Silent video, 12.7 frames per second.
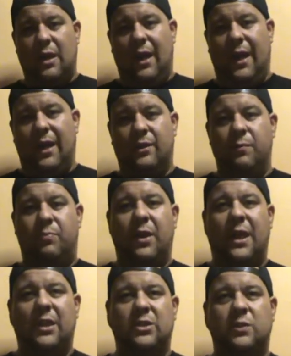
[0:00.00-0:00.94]
And the
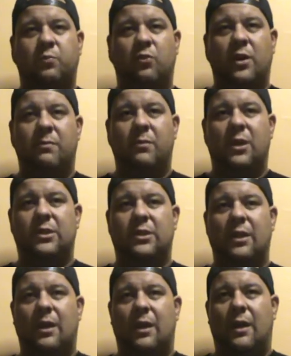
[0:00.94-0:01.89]
page is pretty
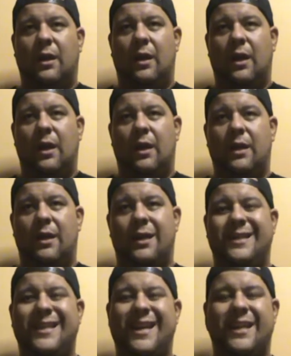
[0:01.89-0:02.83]
much
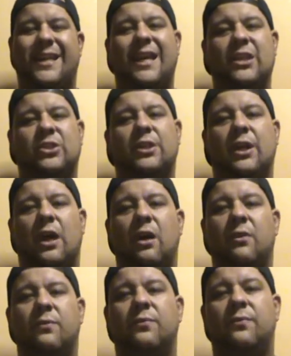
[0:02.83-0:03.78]
in dedication
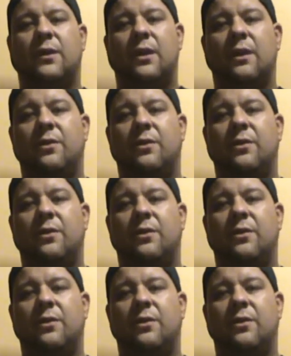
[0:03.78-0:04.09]
of